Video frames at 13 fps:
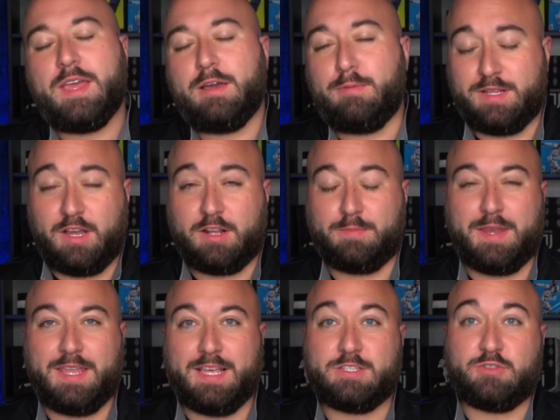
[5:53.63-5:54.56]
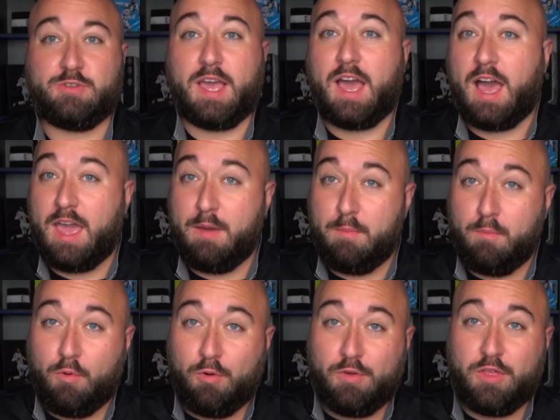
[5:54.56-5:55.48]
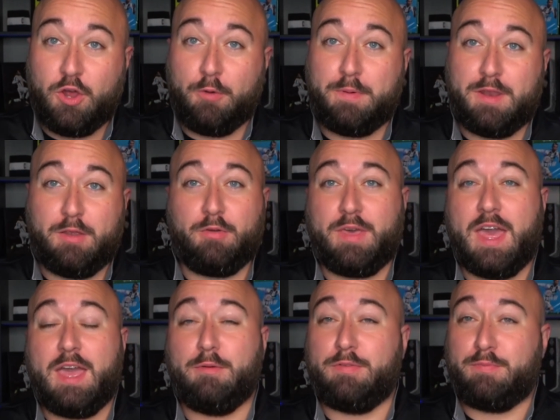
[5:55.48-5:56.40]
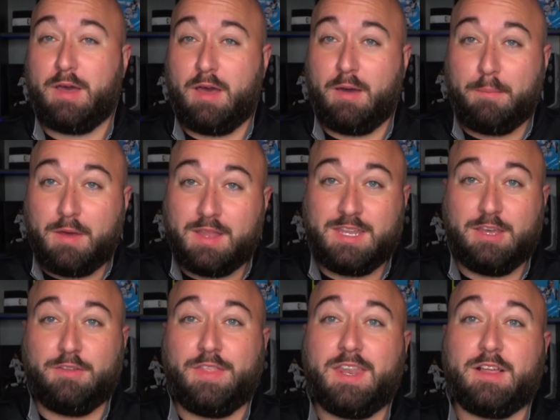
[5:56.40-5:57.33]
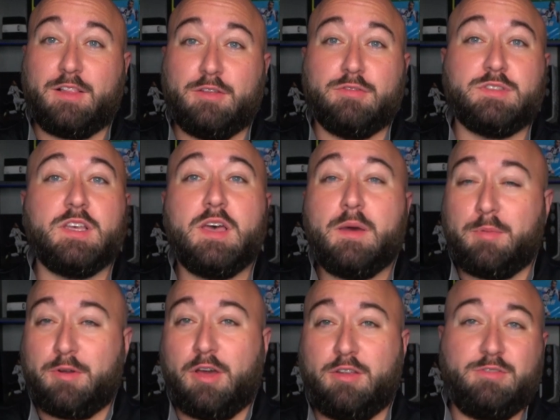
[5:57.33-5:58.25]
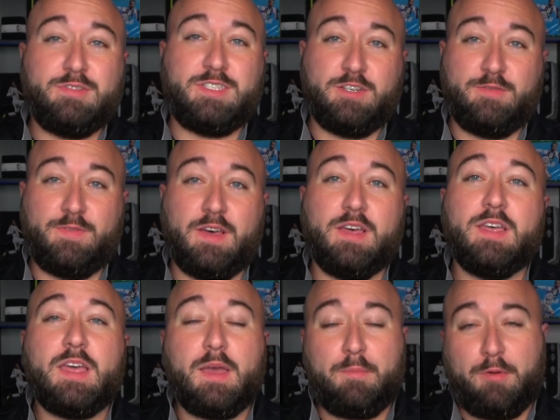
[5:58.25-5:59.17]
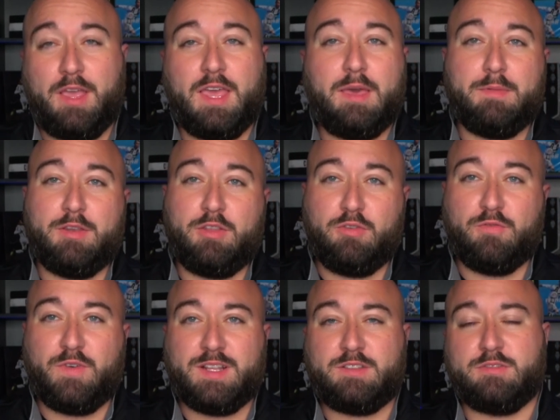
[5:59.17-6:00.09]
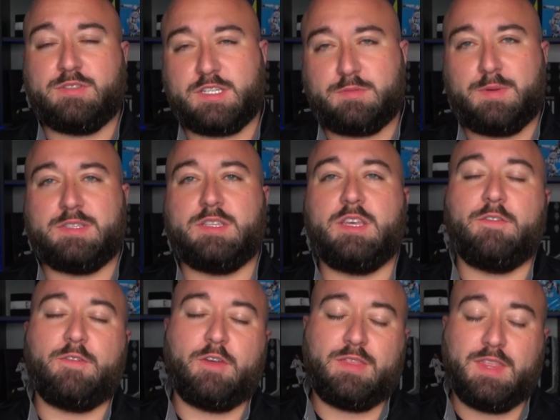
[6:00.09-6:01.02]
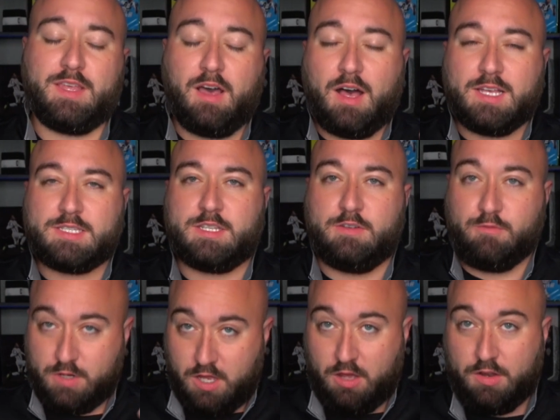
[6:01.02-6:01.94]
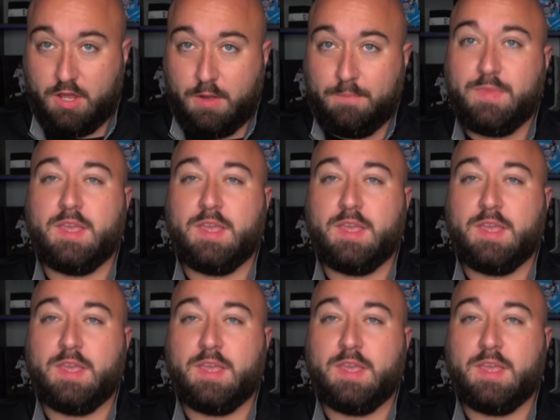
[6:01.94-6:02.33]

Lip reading: We talked about it yesterday. I am more than open and okay with a deal that includes Bernardo Silva and bringing him into Juventus, especially if at the cost of Ronaldo.